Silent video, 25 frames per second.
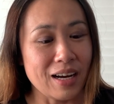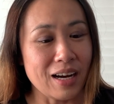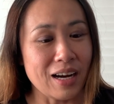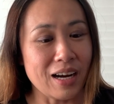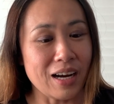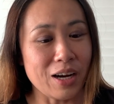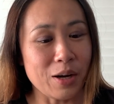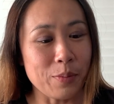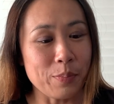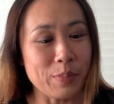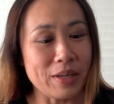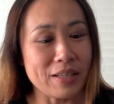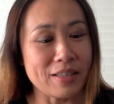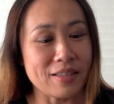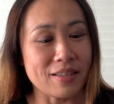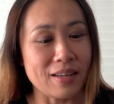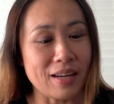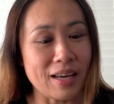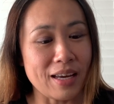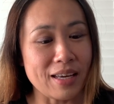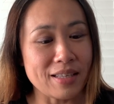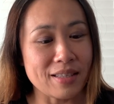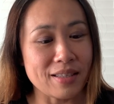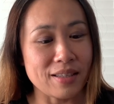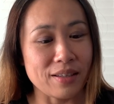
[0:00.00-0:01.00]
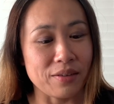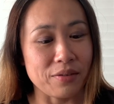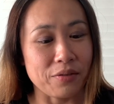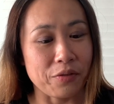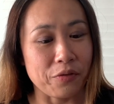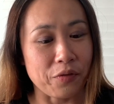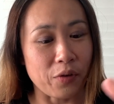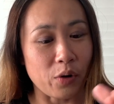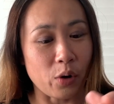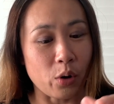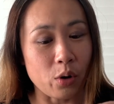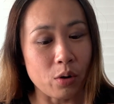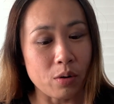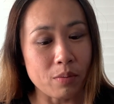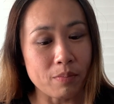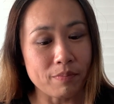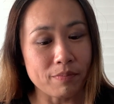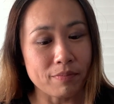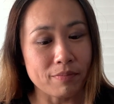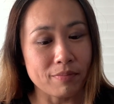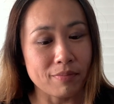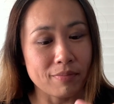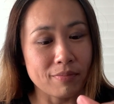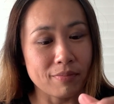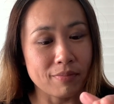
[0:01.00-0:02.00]
It's nice and
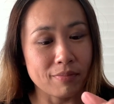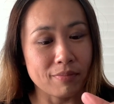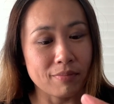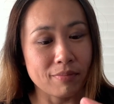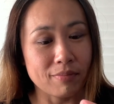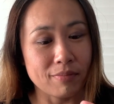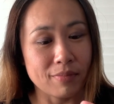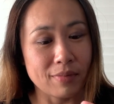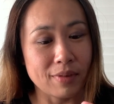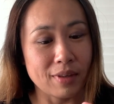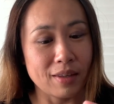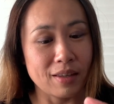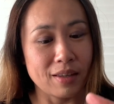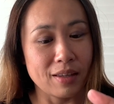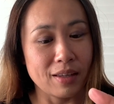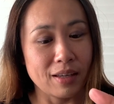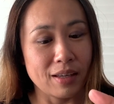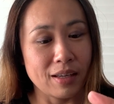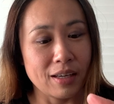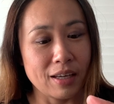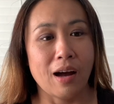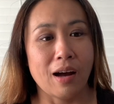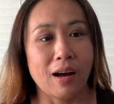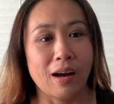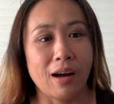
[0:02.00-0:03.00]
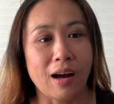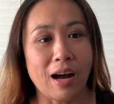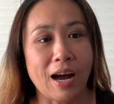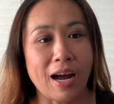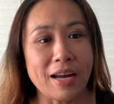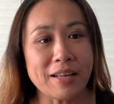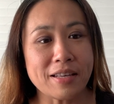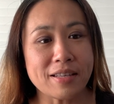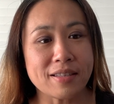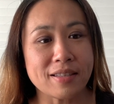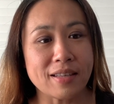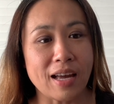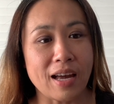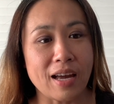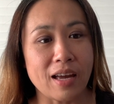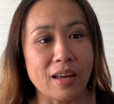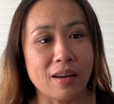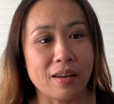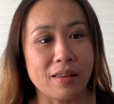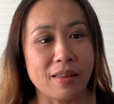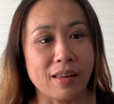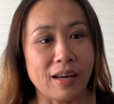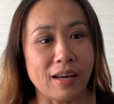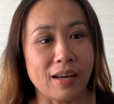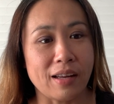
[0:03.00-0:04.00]
firm. I
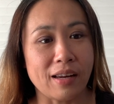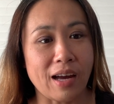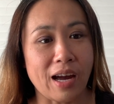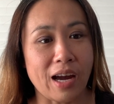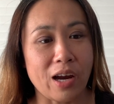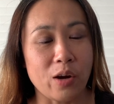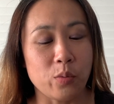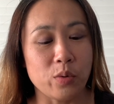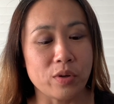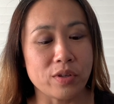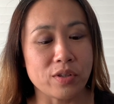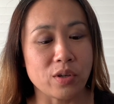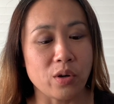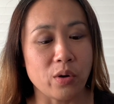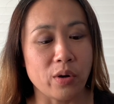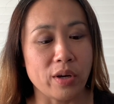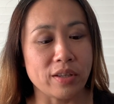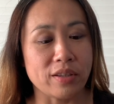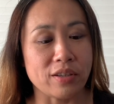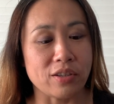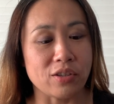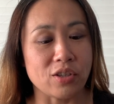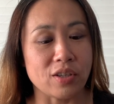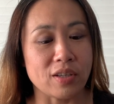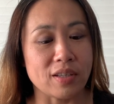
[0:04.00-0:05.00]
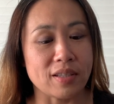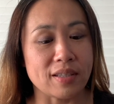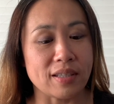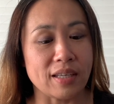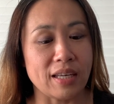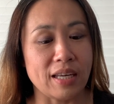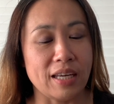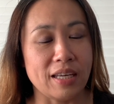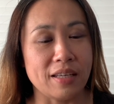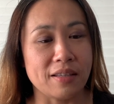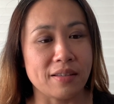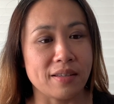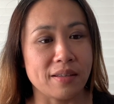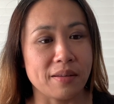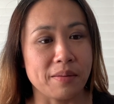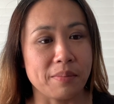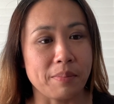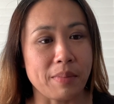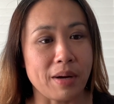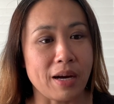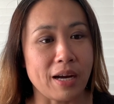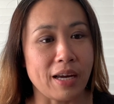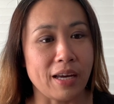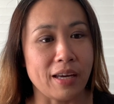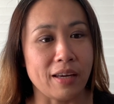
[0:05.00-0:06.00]
decided that I was going to just eat
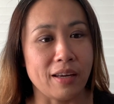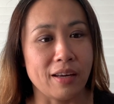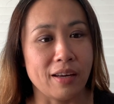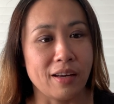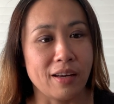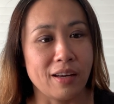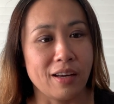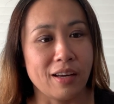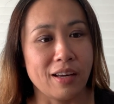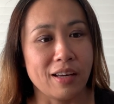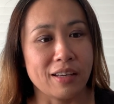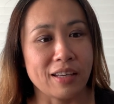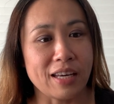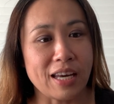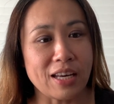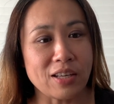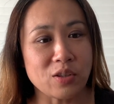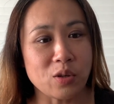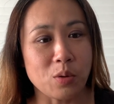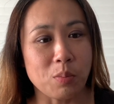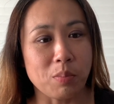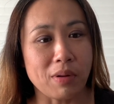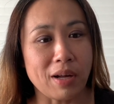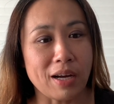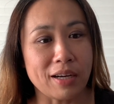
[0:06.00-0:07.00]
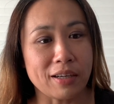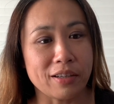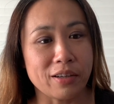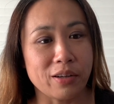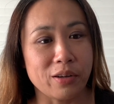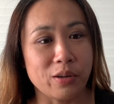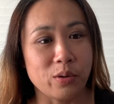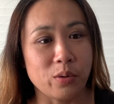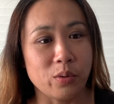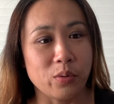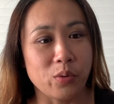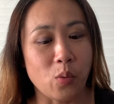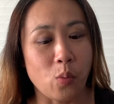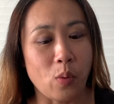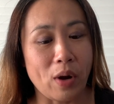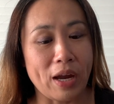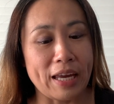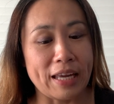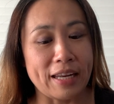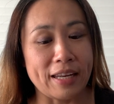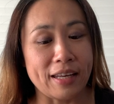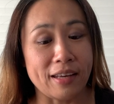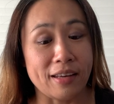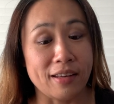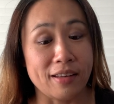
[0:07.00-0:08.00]
my queso blanco the way
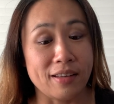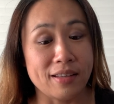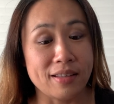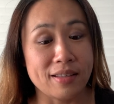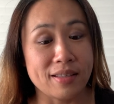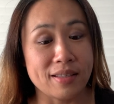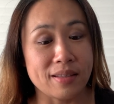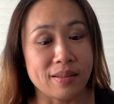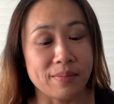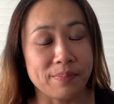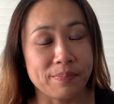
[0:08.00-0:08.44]
it is.